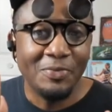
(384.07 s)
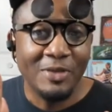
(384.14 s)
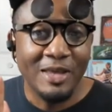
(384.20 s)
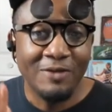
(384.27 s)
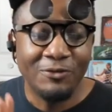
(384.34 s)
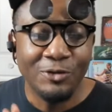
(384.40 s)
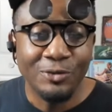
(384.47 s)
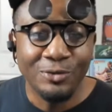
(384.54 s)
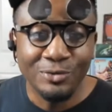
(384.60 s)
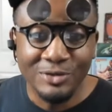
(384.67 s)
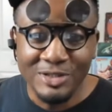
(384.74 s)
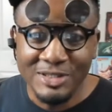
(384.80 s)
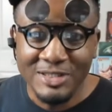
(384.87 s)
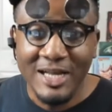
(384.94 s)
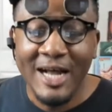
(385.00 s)
if you
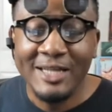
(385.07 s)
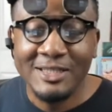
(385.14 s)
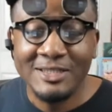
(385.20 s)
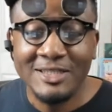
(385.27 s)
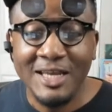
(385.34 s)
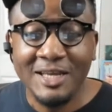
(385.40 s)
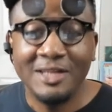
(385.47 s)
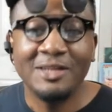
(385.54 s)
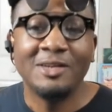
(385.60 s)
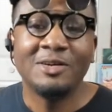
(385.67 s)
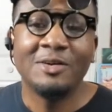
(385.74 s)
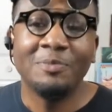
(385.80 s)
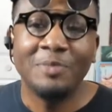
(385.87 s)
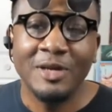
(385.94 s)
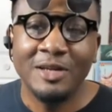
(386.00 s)
decide to take it into
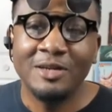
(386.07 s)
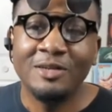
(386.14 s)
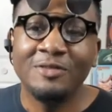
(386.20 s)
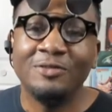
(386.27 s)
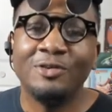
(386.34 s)
competitive,